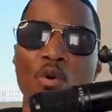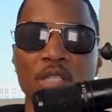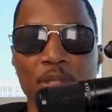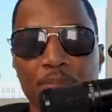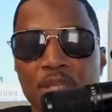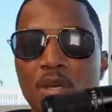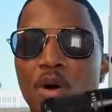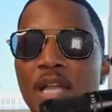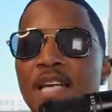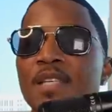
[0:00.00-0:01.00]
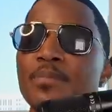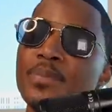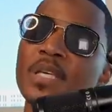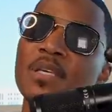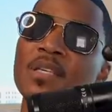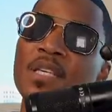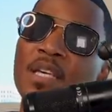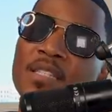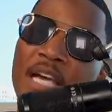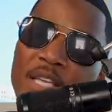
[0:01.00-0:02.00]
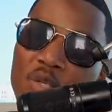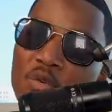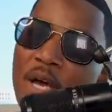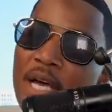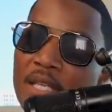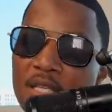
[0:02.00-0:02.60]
wanting to be all I can be. Because I knew at a